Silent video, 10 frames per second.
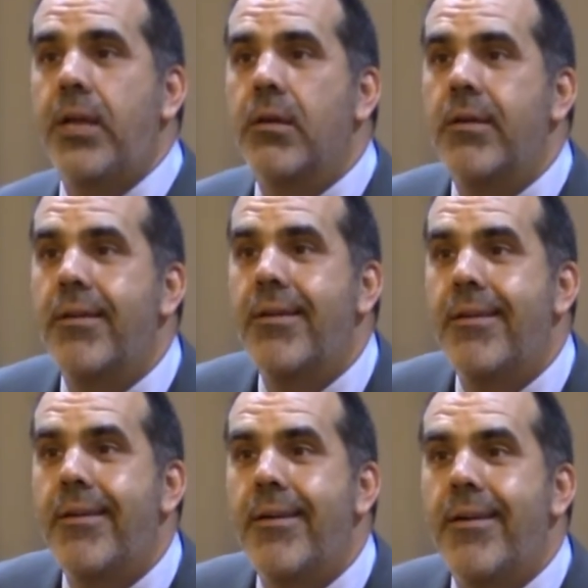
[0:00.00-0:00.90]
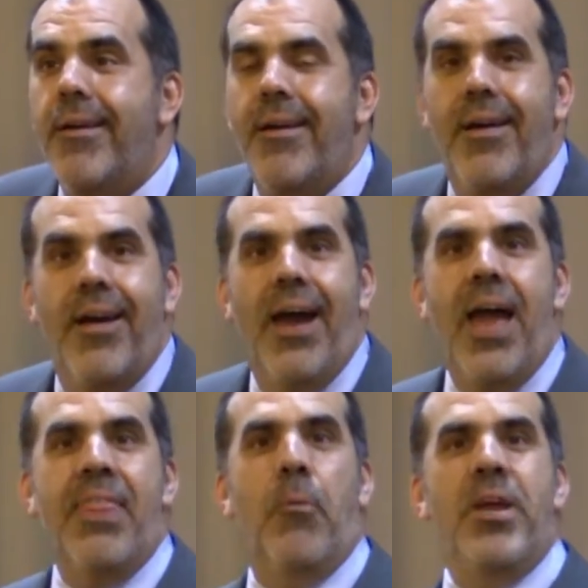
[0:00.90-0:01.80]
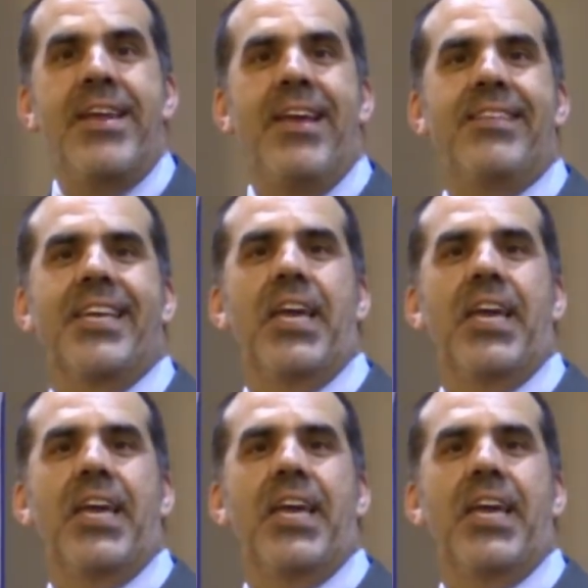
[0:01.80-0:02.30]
Mm-hmm. And that we need